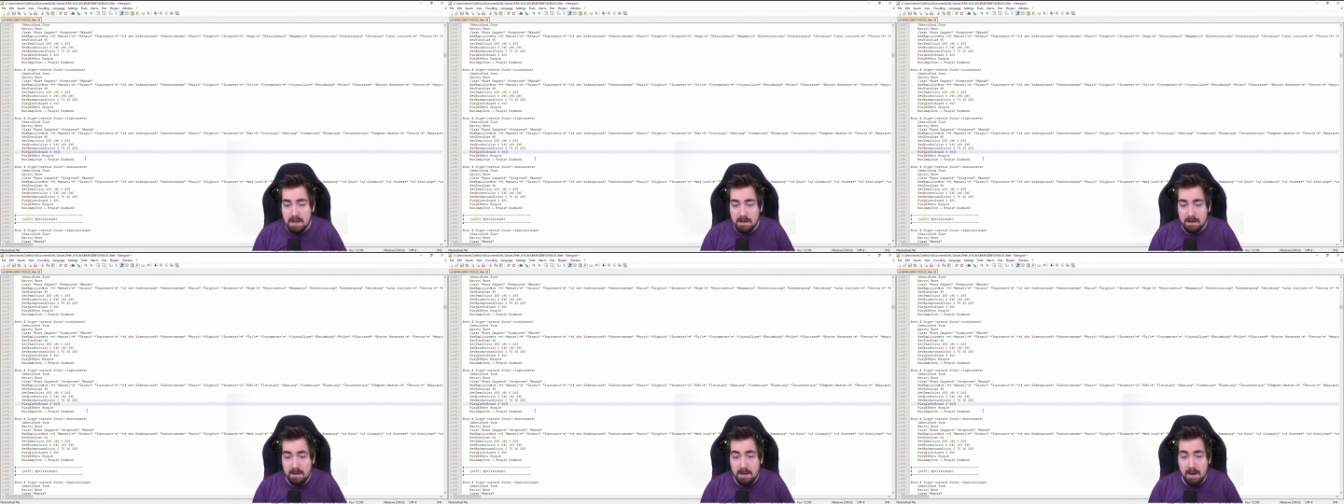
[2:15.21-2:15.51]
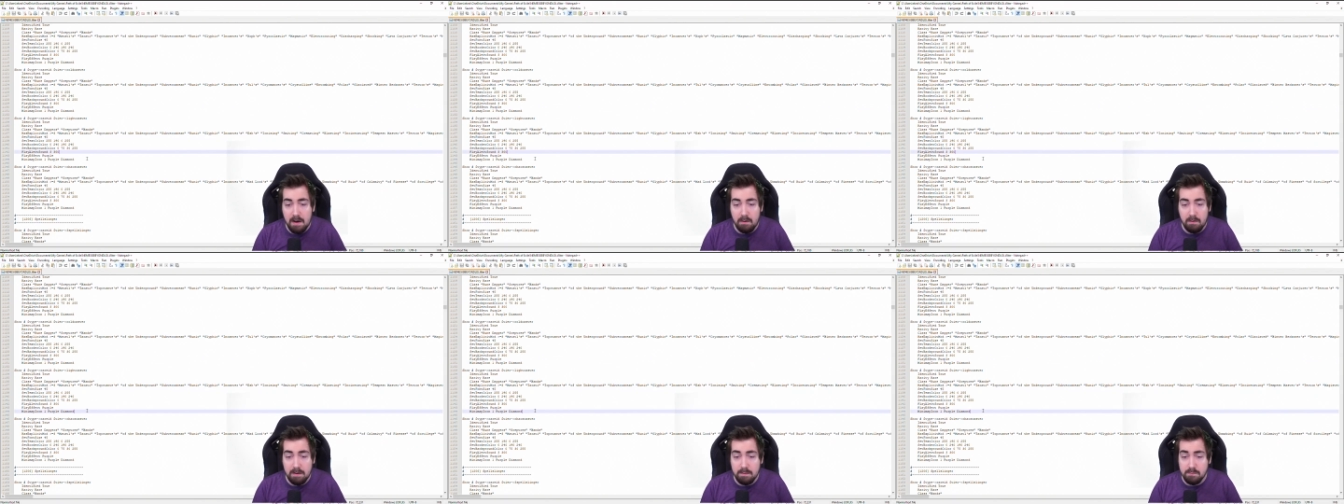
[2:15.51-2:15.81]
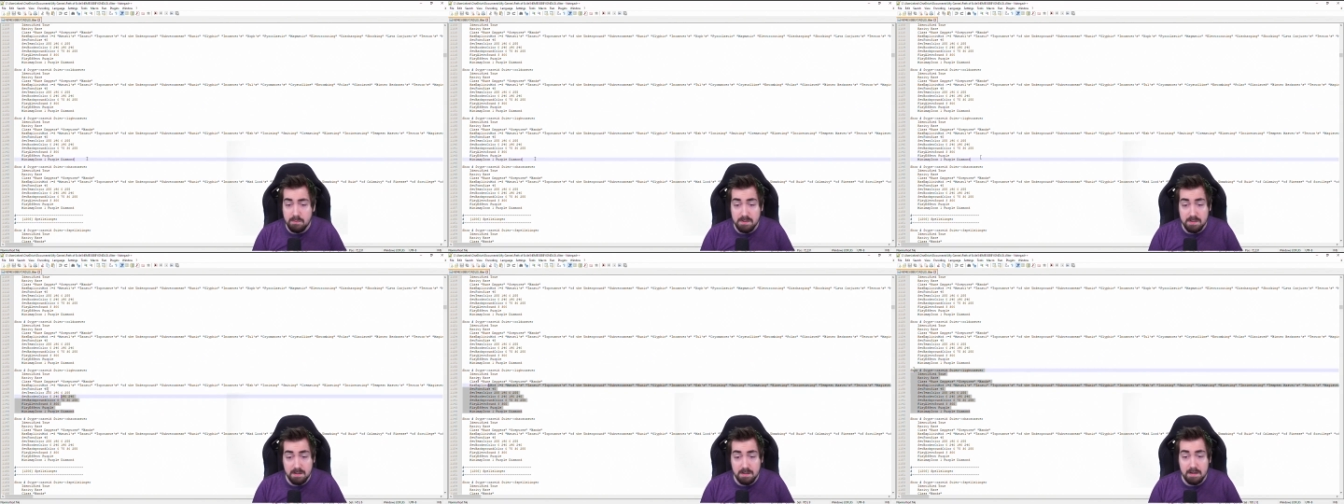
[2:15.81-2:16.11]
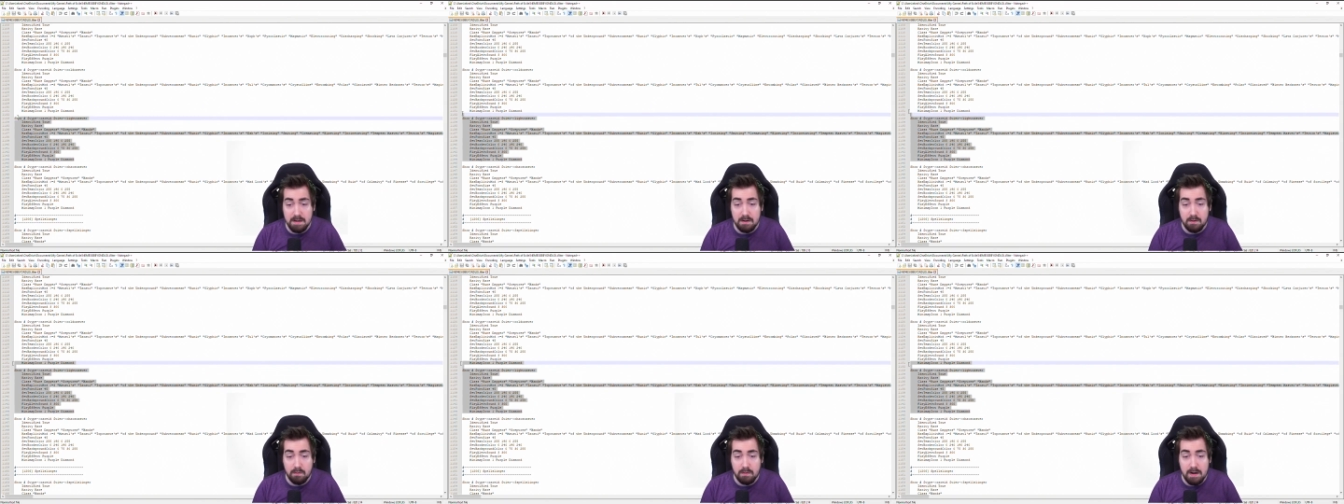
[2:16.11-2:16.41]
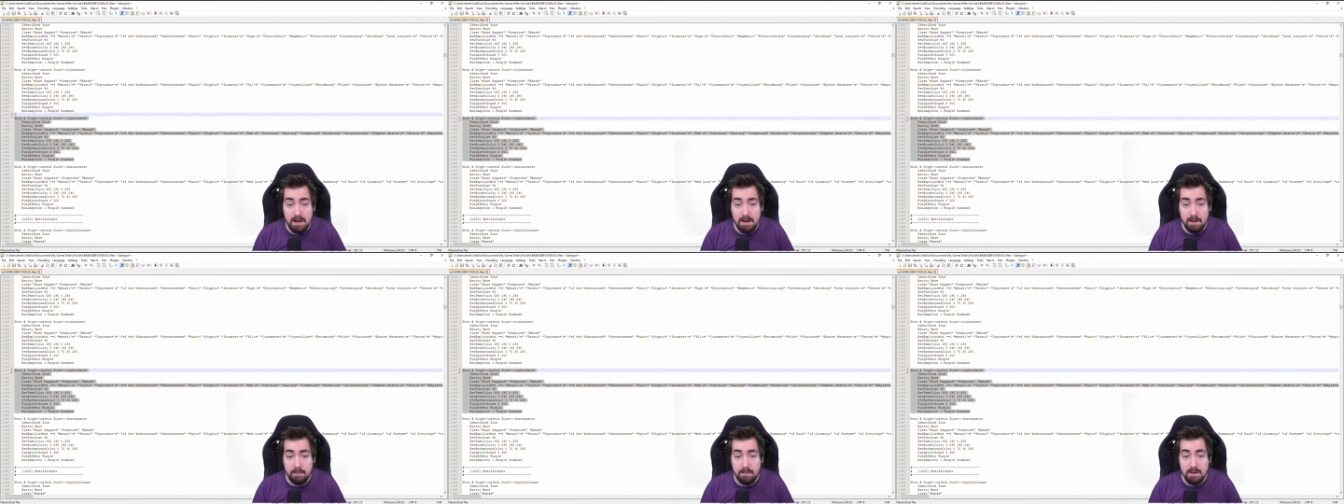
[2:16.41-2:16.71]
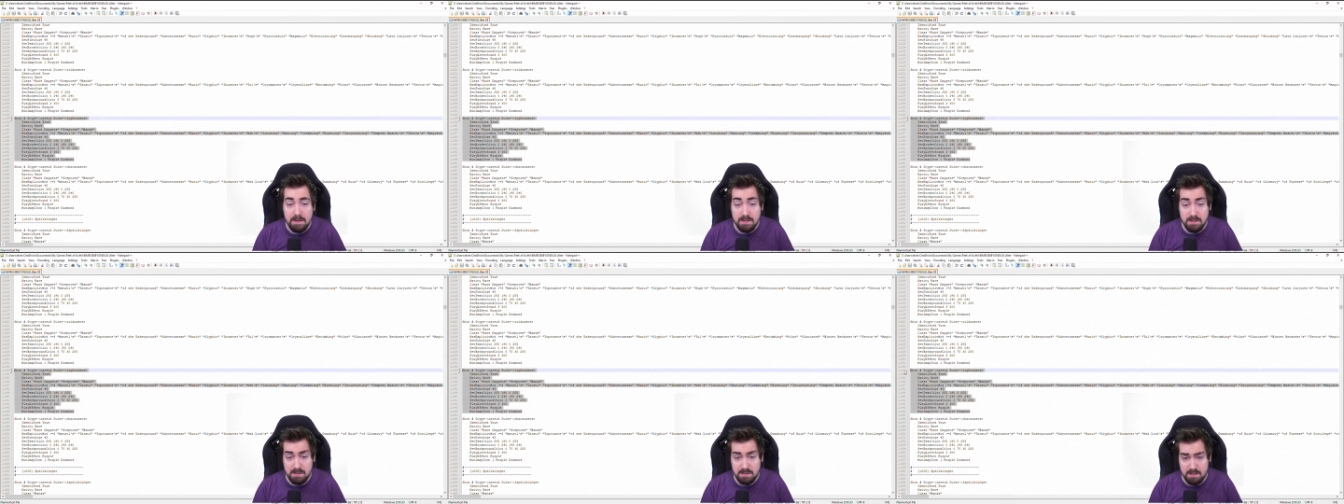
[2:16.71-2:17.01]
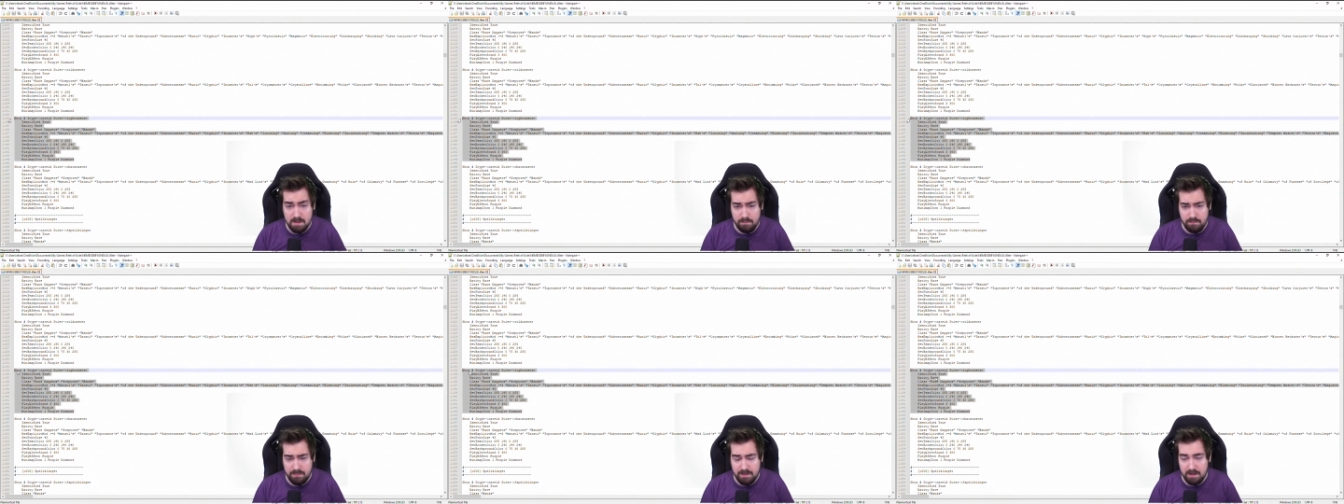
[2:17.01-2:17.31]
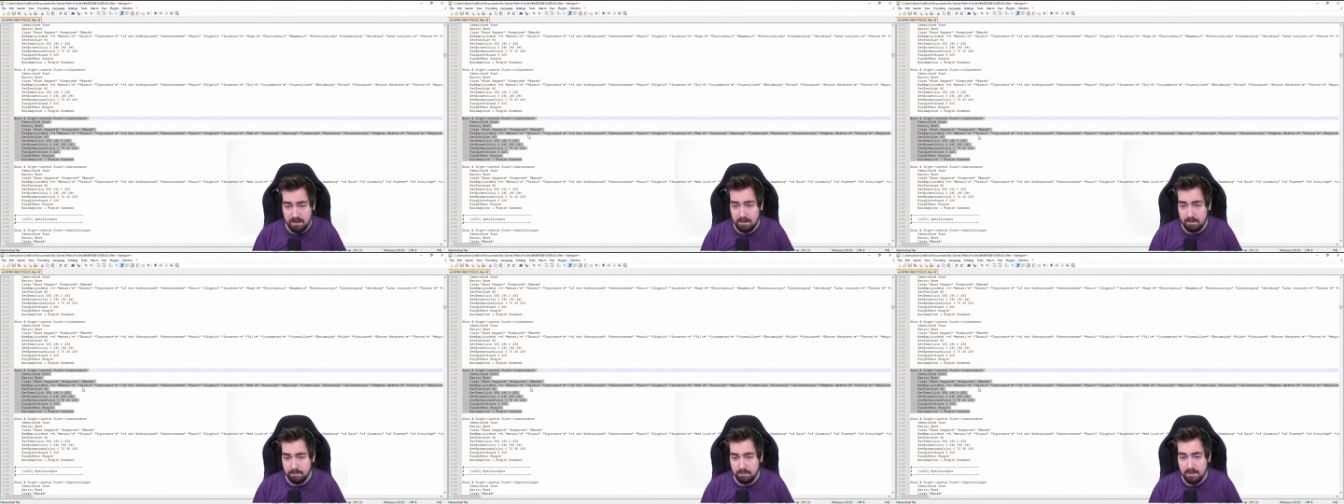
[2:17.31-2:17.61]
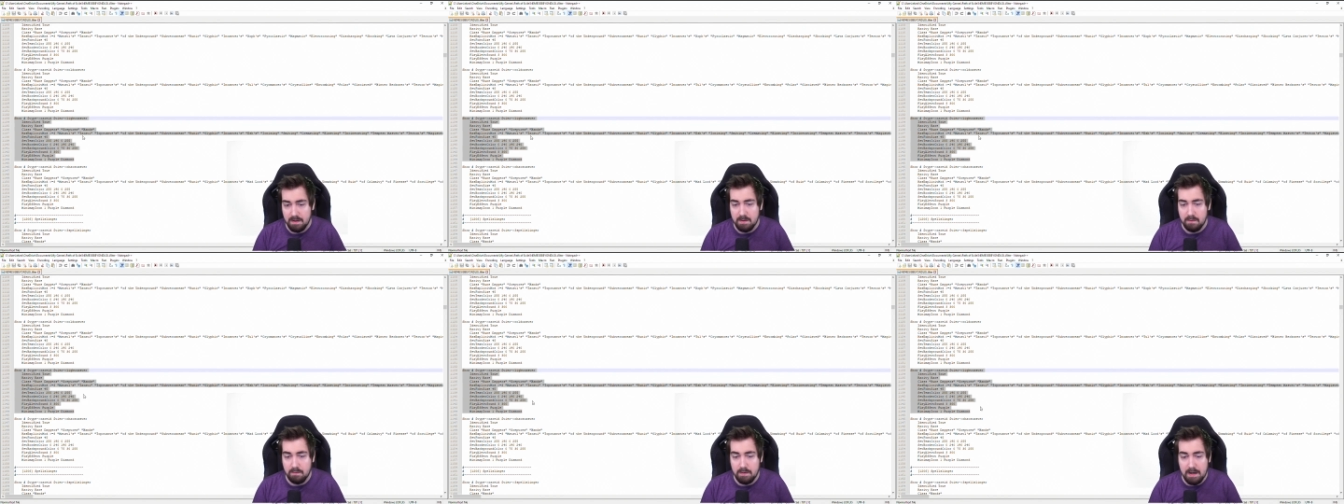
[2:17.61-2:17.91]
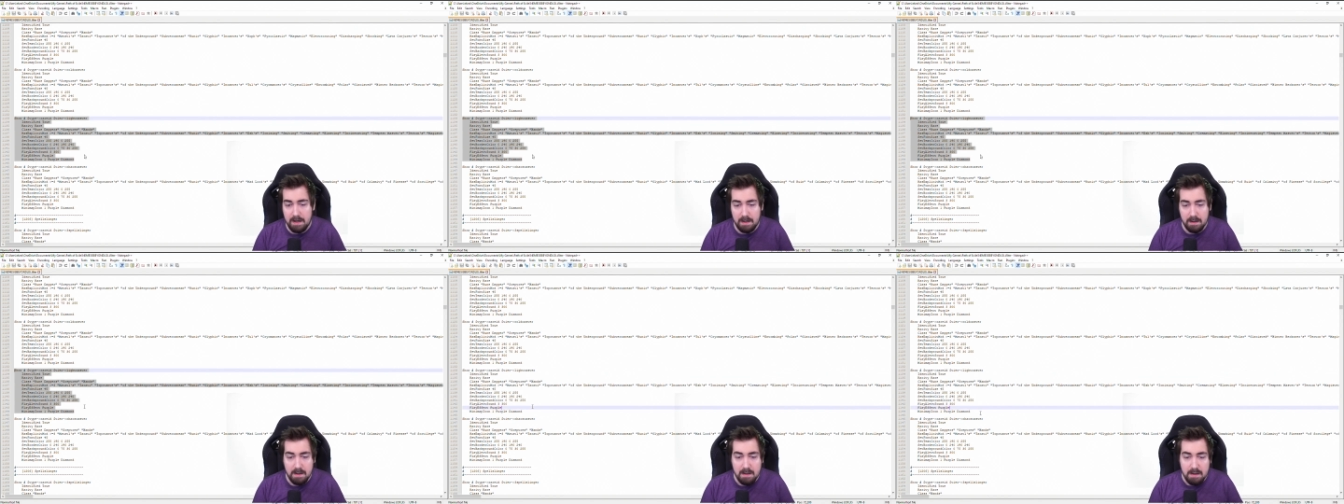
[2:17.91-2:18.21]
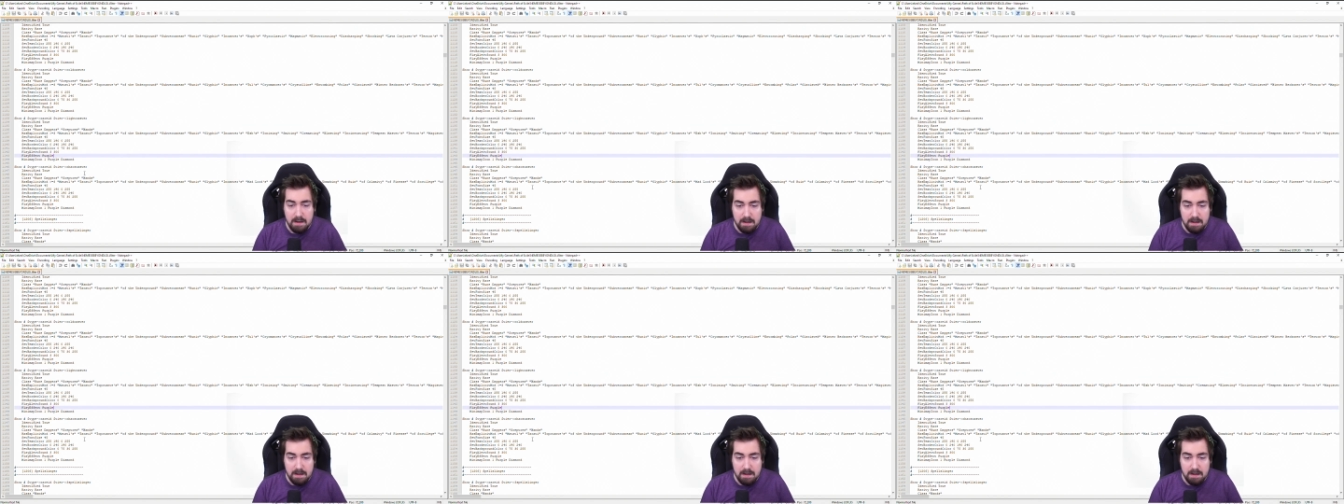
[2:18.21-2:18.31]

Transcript: Now I'm just going to grab something, right?